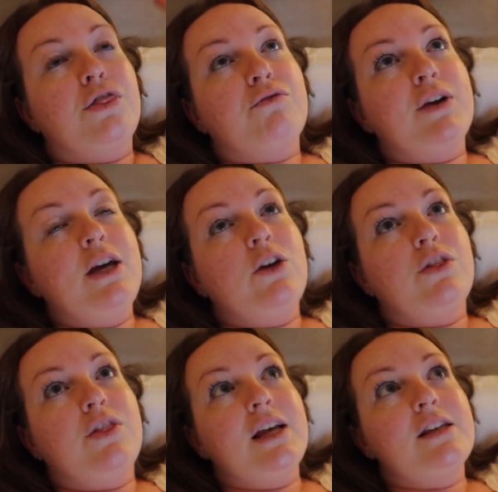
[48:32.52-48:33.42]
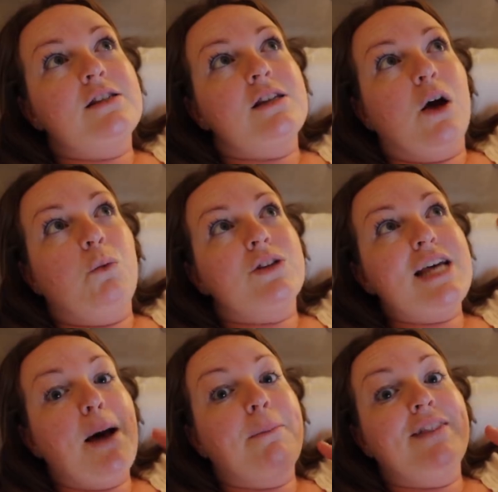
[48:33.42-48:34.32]
three good things that I want
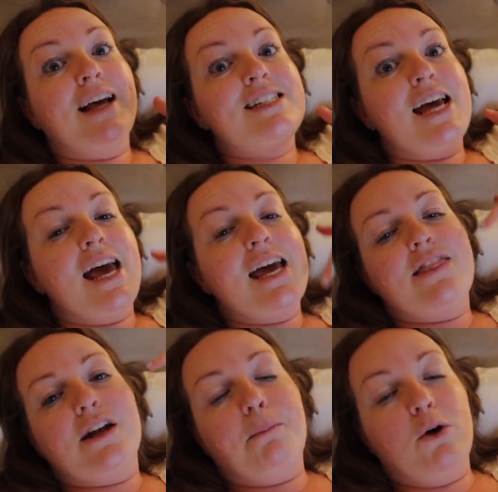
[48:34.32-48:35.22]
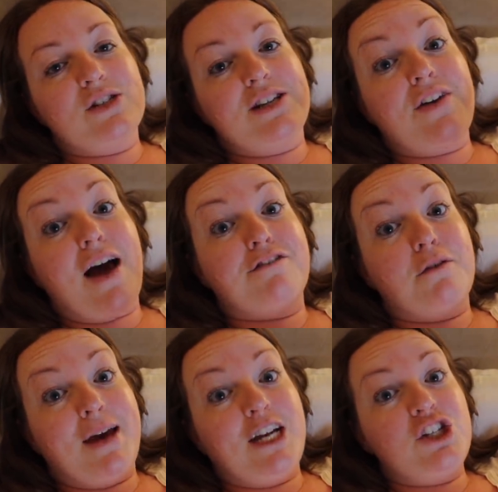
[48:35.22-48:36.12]
to happen that day and then a positive
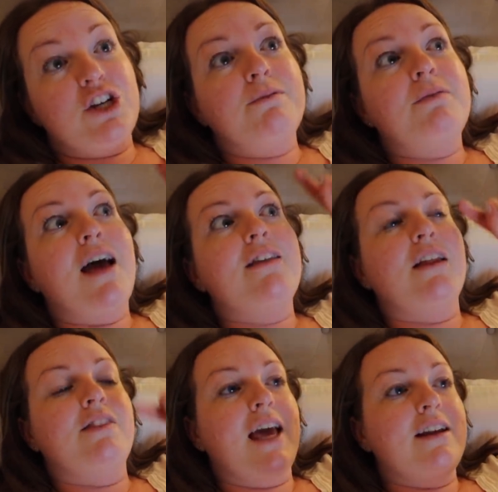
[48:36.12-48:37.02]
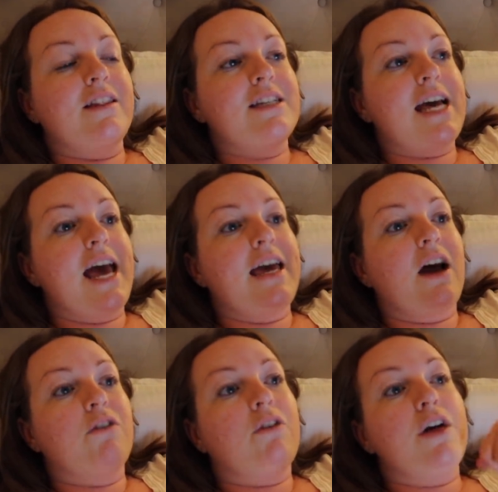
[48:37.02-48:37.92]
affirmation. And then at the end of the day,
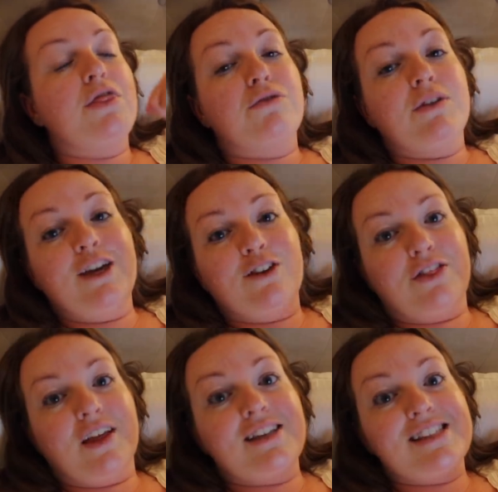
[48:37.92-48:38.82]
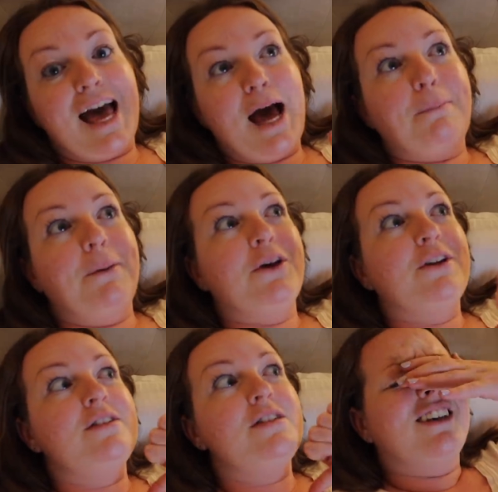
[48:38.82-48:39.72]
I write three good things that
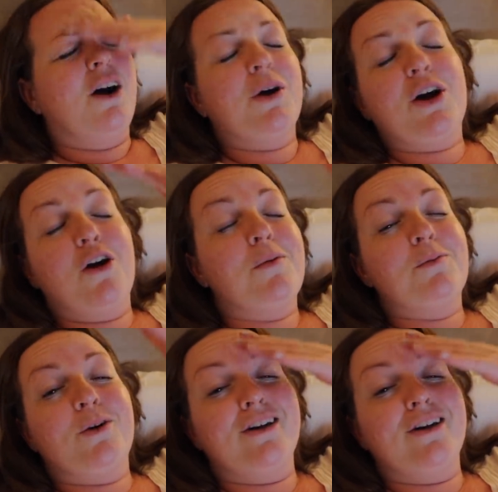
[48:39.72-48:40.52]
happen. Oh, I can't remember